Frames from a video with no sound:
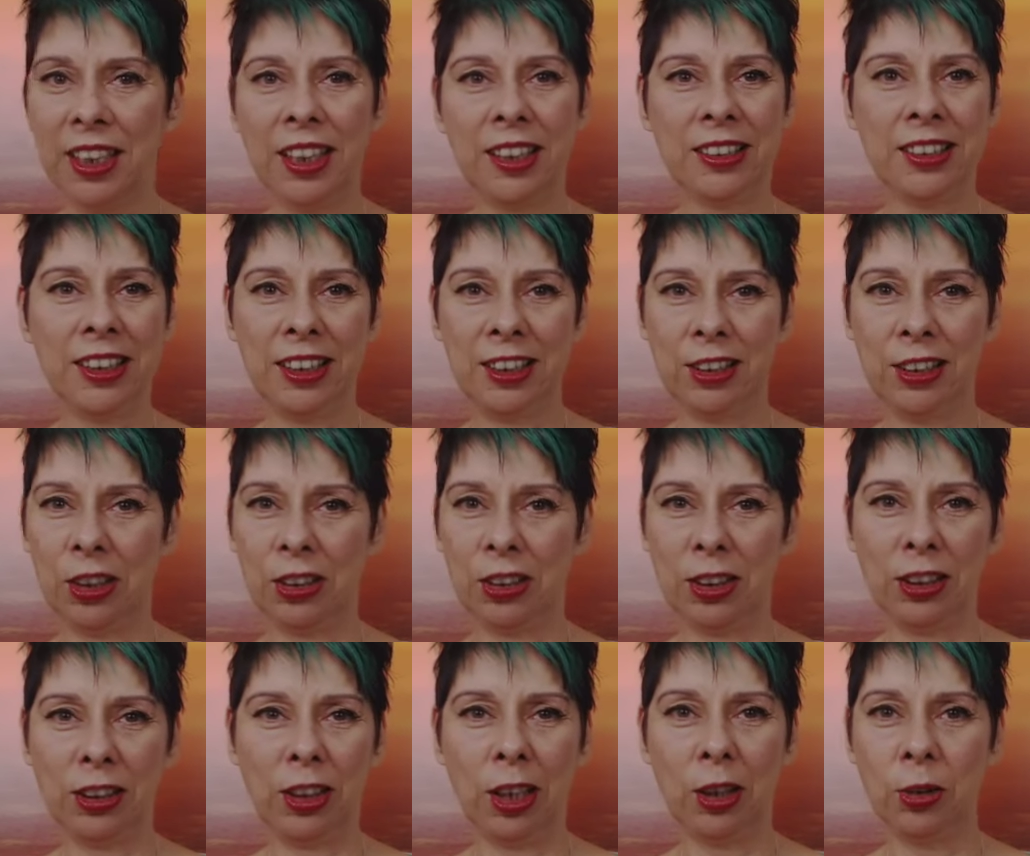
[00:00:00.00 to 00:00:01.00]
They
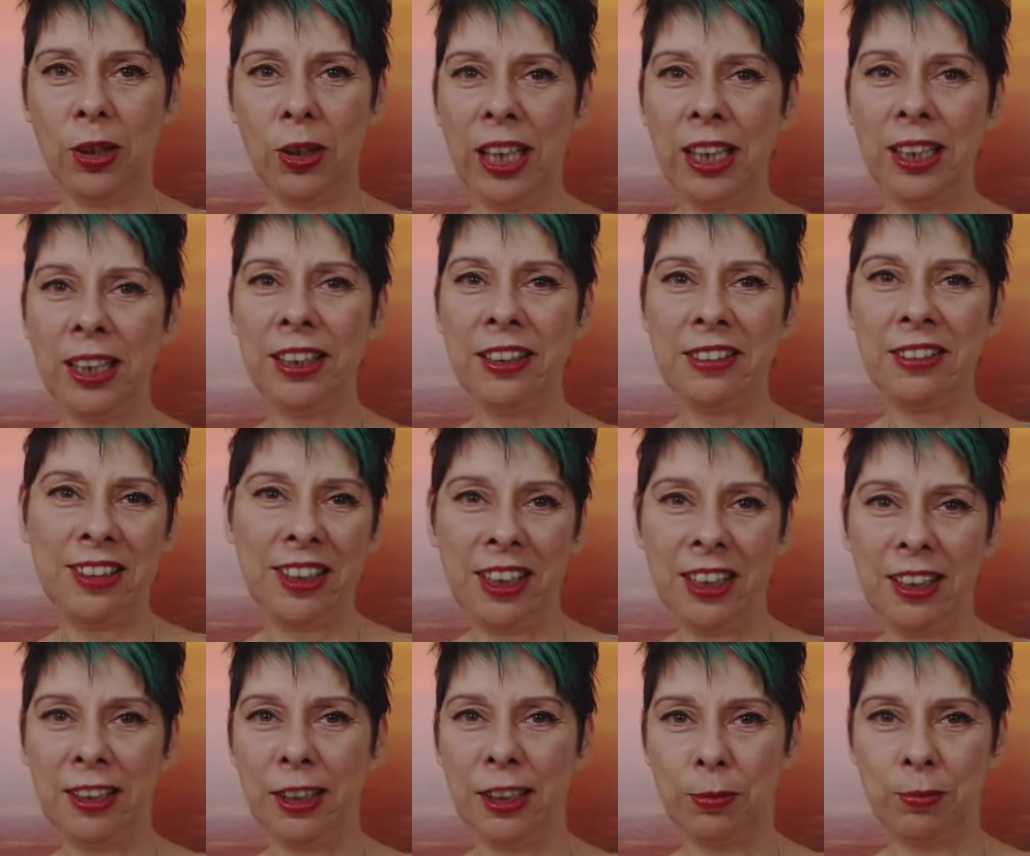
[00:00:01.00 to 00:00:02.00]
don't know
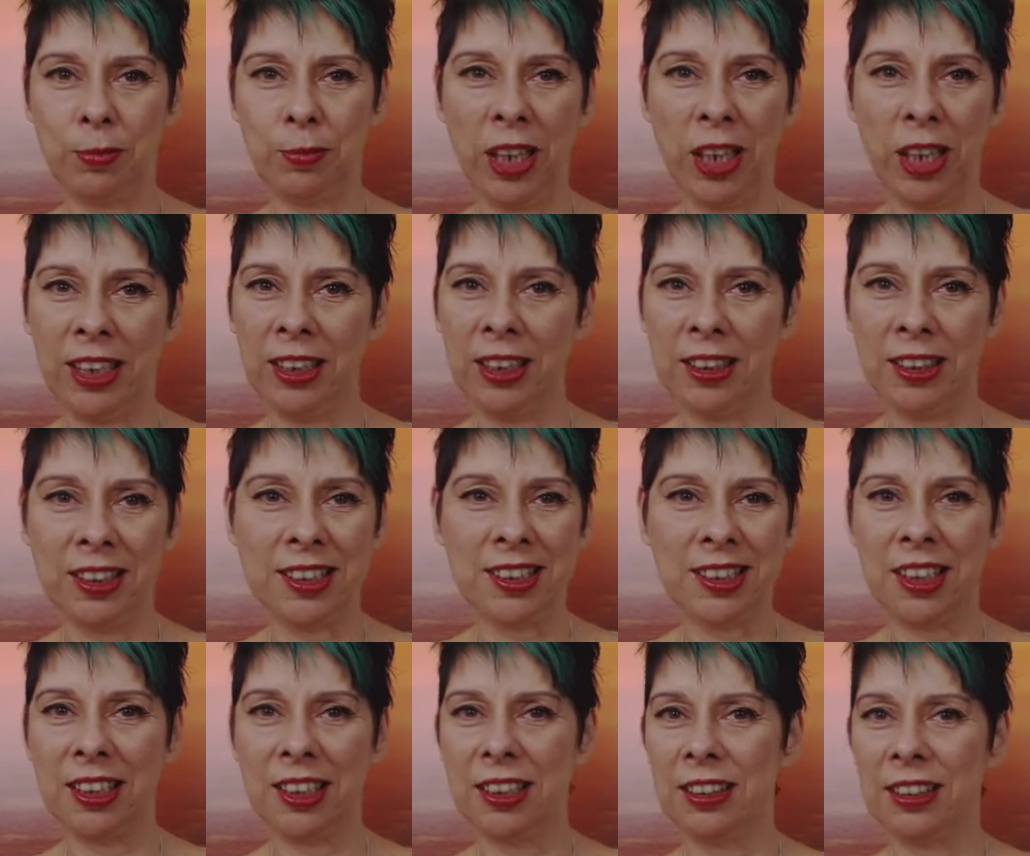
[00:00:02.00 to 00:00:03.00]
anything. The brain
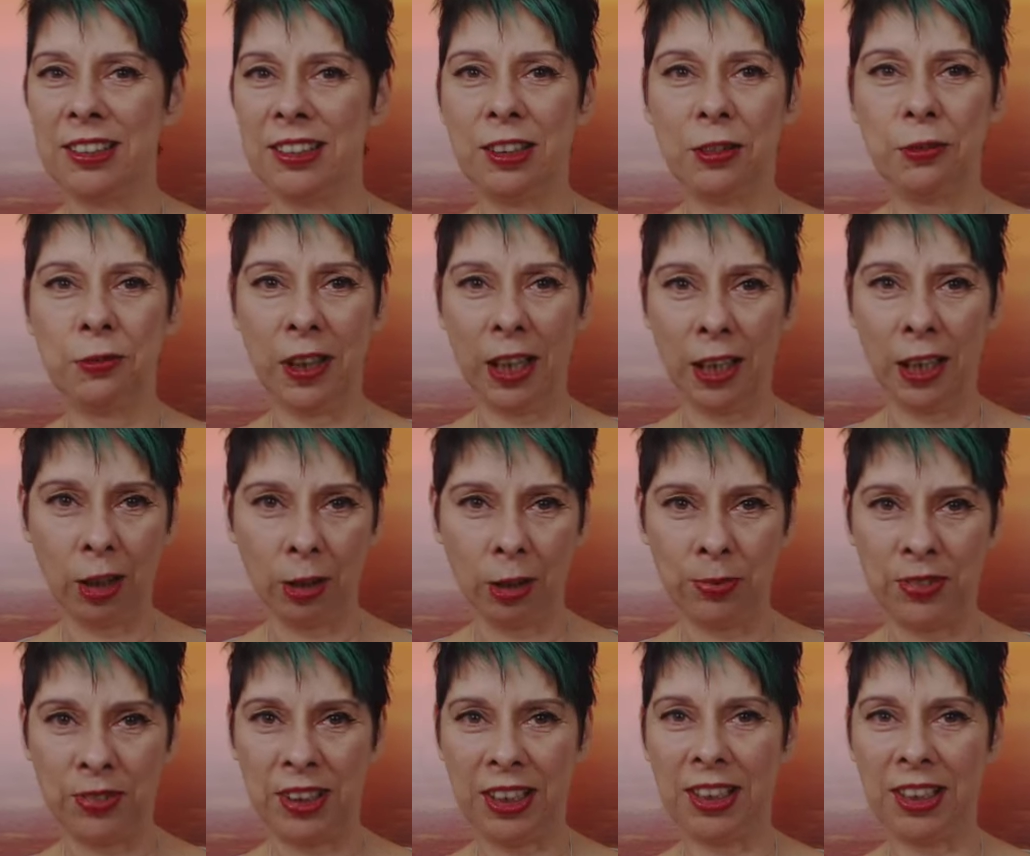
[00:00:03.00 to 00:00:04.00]
isn't
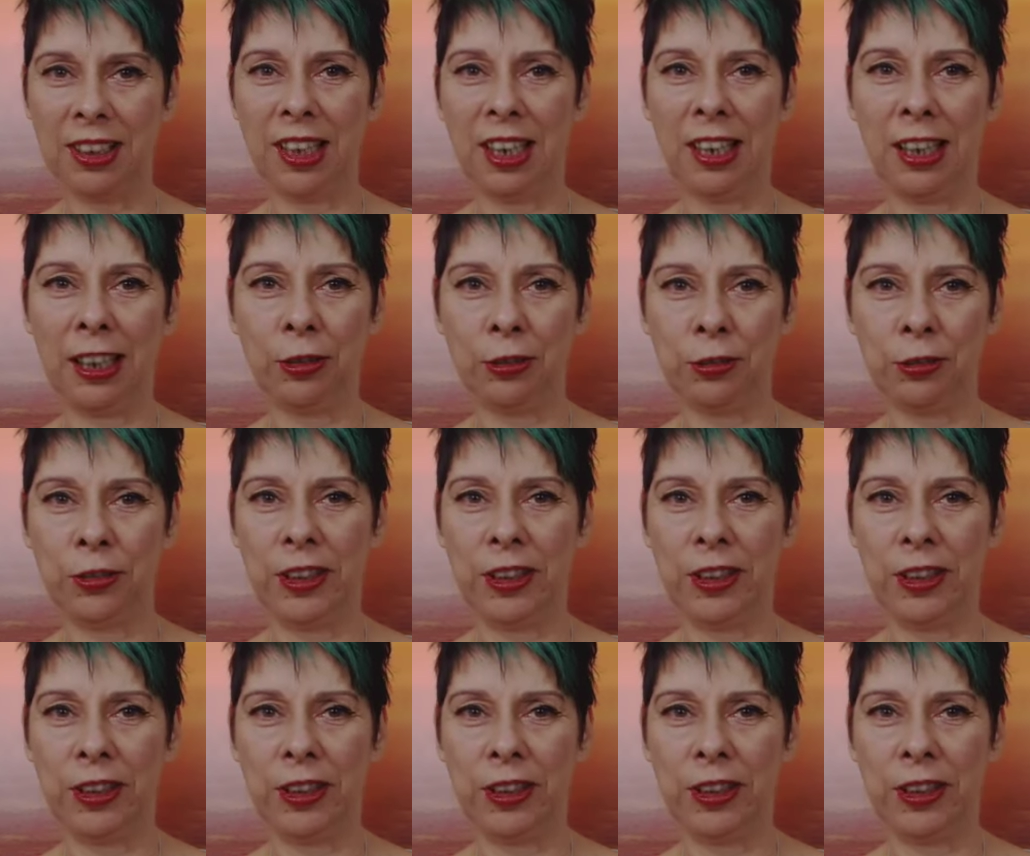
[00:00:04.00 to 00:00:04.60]
developed enough.